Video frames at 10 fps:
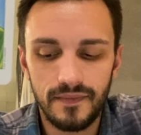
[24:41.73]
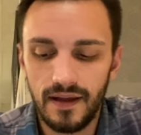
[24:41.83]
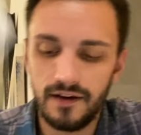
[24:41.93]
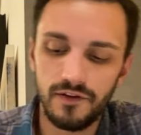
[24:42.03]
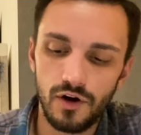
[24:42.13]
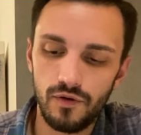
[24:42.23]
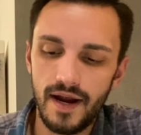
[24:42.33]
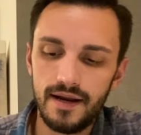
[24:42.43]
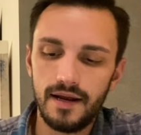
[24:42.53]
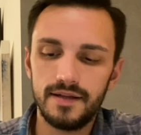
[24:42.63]
And if they're
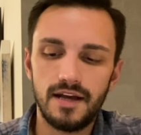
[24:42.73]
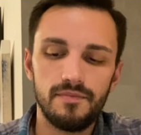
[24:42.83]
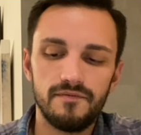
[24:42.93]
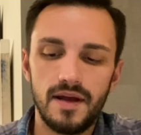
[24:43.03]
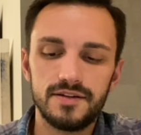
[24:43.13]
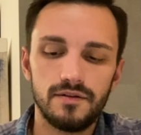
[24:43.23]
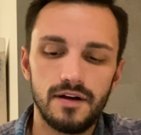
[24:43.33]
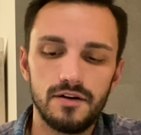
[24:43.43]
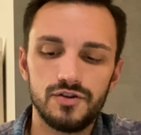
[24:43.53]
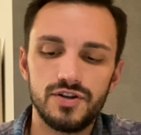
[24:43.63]
creating any type of mental
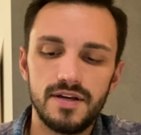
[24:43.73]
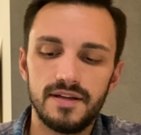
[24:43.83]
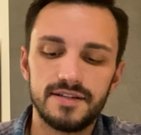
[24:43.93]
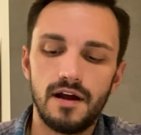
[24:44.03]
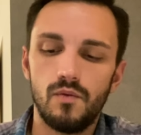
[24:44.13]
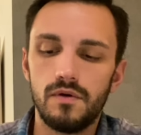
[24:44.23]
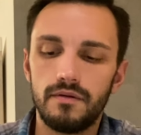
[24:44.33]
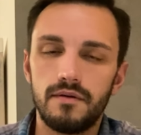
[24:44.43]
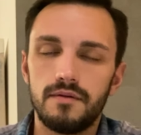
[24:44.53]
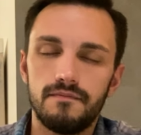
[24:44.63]
energy, it's not
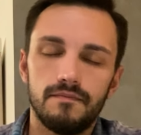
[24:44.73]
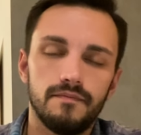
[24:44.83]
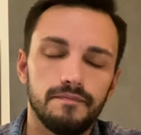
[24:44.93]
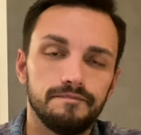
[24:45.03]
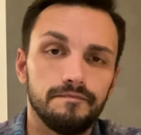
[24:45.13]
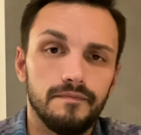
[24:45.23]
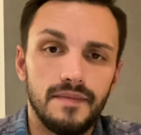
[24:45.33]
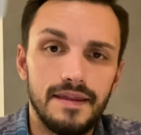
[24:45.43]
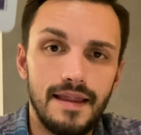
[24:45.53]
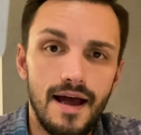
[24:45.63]
worth it.
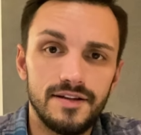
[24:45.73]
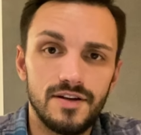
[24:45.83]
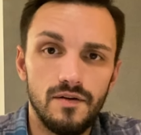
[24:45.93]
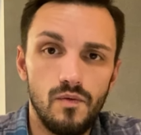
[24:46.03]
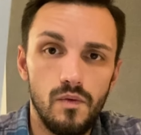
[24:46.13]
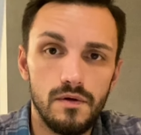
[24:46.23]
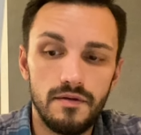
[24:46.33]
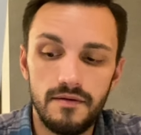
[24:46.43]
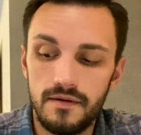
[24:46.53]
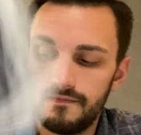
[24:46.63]
Not
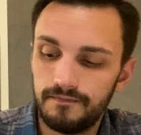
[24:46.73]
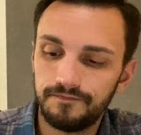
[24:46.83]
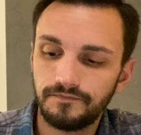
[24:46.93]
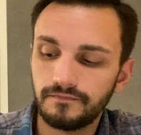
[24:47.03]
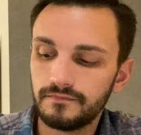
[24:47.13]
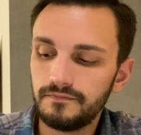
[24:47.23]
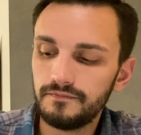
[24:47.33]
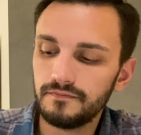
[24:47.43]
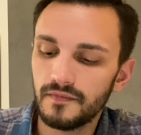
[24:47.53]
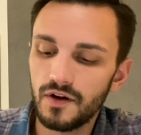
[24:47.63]
worth it.
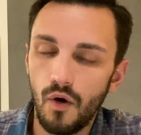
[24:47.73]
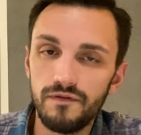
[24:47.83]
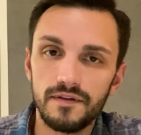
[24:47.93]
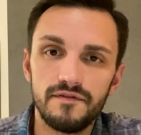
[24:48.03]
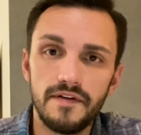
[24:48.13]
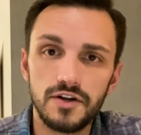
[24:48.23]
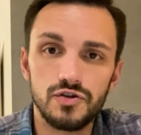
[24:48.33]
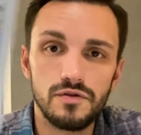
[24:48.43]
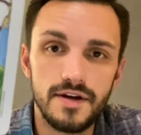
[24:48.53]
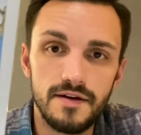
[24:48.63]
Go for the
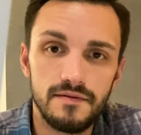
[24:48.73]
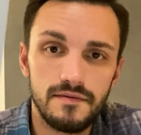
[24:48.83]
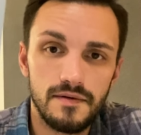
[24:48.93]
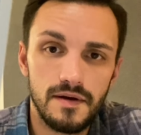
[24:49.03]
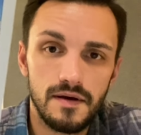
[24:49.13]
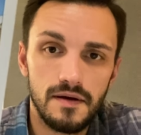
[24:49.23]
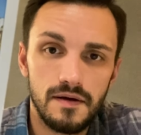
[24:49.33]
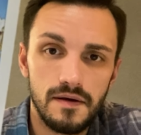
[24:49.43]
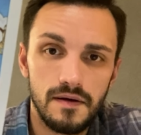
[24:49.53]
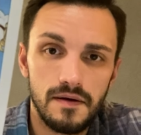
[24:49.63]
victory.
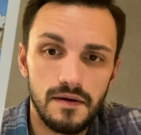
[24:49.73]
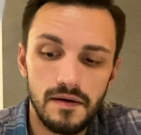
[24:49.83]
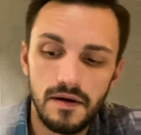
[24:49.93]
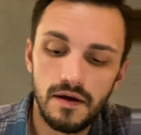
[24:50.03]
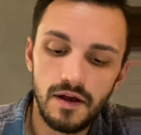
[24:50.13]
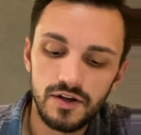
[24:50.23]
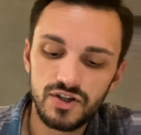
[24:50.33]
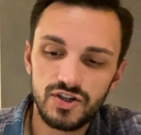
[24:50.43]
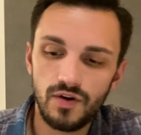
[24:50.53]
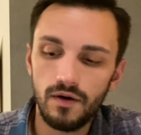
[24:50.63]

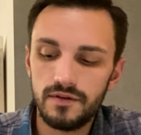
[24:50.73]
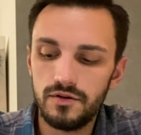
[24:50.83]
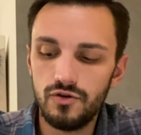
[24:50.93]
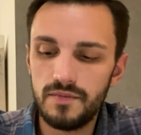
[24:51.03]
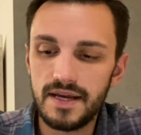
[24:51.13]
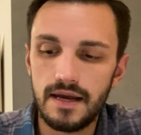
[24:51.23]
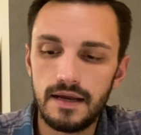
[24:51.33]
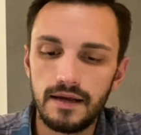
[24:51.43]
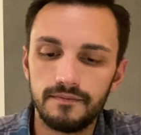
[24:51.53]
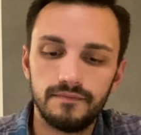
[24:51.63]
Start the new
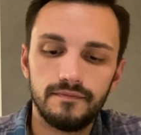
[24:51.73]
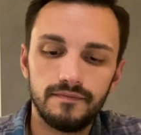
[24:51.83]
beginning.